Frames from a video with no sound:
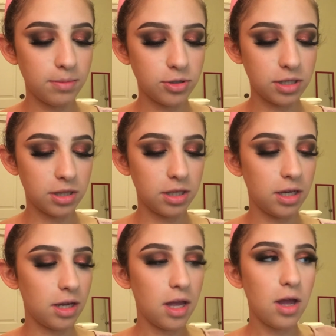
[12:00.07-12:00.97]
I'm using
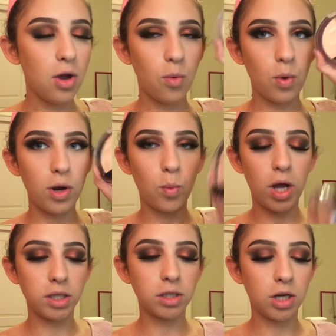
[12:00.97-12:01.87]
the Wet n
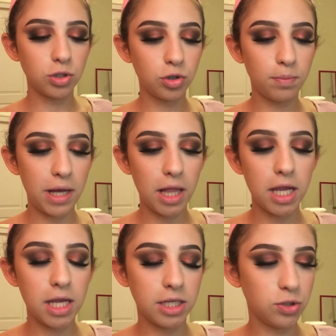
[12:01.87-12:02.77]
Wild Contour
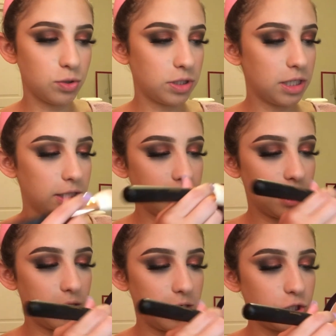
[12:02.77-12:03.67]
Palette in Dulce
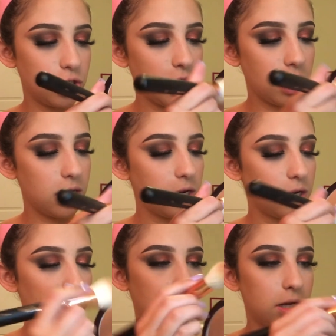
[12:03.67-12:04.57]
de Leche.
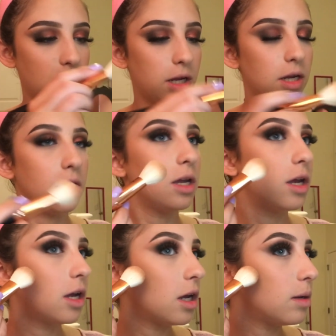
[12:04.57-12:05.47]

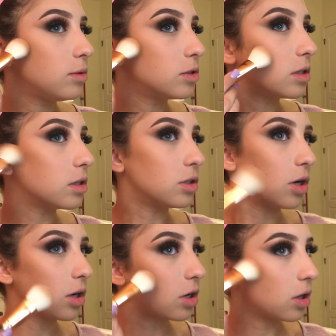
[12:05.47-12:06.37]
I'm using the
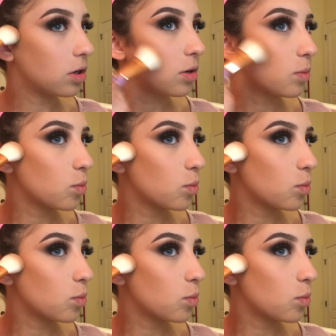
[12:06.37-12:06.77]
dark color.